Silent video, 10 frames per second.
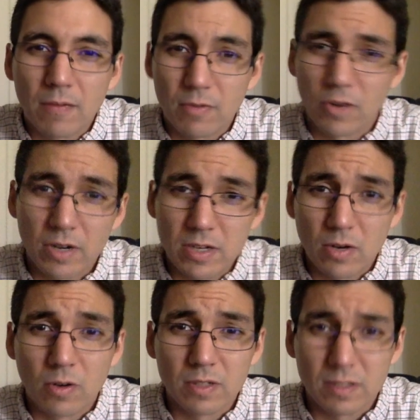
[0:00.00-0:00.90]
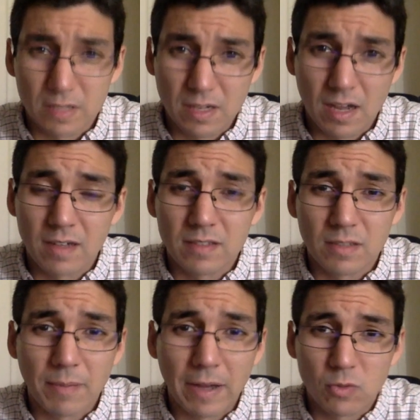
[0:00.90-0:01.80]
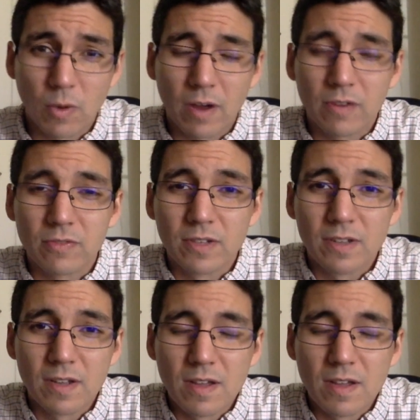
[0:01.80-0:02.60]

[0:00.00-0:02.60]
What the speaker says: from very early young to about 12.